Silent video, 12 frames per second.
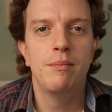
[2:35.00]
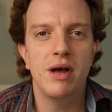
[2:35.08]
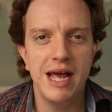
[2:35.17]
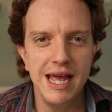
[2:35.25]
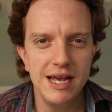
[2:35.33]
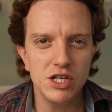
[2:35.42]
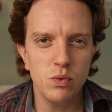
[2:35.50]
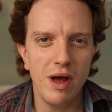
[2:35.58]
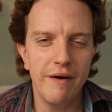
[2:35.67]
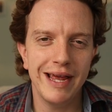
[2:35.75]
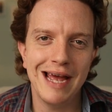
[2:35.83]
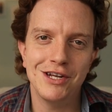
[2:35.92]
But here's
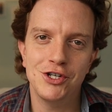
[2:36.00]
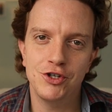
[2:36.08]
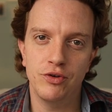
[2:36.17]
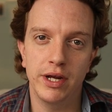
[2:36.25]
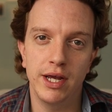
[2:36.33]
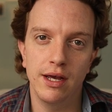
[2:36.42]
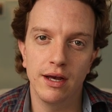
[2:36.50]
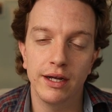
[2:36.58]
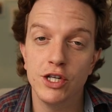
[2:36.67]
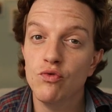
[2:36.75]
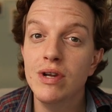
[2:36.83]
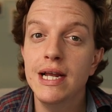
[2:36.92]
where it gets trickier,
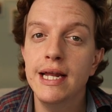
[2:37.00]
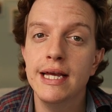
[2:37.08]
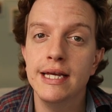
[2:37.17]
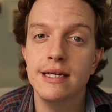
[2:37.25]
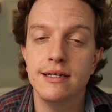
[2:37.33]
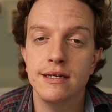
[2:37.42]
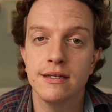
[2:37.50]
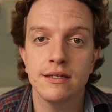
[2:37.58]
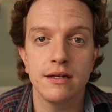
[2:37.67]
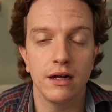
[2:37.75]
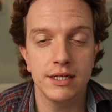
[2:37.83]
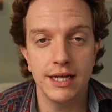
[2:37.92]
and it's really easy to
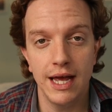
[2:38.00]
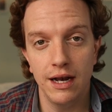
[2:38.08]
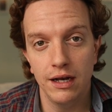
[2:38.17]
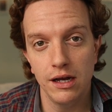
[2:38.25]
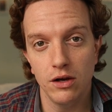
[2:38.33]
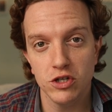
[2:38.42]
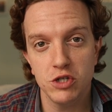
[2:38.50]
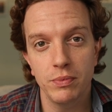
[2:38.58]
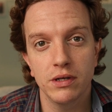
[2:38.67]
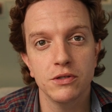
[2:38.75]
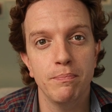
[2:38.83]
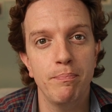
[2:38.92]
start to get lost,
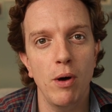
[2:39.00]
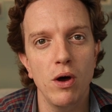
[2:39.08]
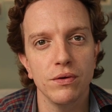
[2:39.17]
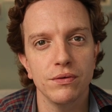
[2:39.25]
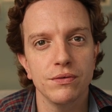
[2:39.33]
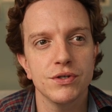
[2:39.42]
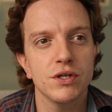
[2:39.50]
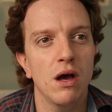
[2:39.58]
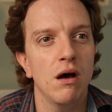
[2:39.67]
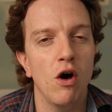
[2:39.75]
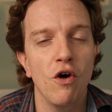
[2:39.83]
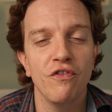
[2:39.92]
because bonds
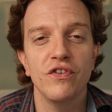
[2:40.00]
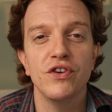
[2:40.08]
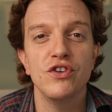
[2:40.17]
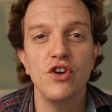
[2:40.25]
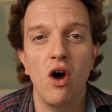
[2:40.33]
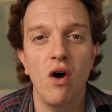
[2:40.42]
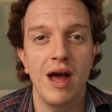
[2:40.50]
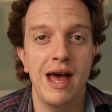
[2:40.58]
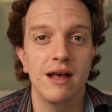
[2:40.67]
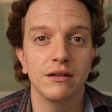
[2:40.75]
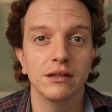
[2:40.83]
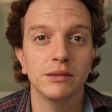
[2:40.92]
are often not
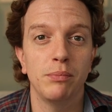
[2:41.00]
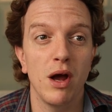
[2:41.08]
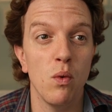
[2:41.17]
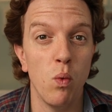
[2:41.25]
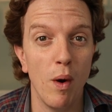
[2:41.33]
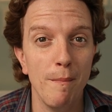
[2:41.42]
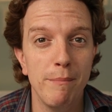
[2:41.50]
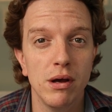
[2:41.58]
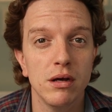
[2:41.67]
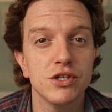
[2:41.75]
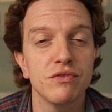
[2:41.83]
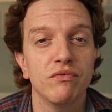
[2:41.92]
held by one
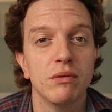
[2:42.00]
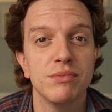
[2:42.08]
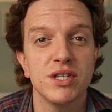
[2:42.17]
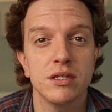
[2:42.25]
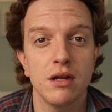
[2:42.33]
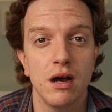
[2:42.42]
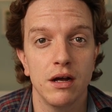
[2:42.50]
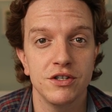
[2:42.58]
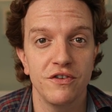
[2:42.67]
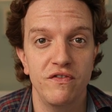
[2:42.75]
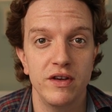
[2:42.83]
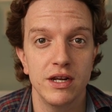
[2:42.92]
person from start
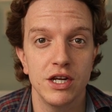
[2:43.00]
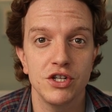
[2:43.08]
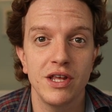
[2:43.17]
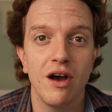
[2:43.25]
to finish.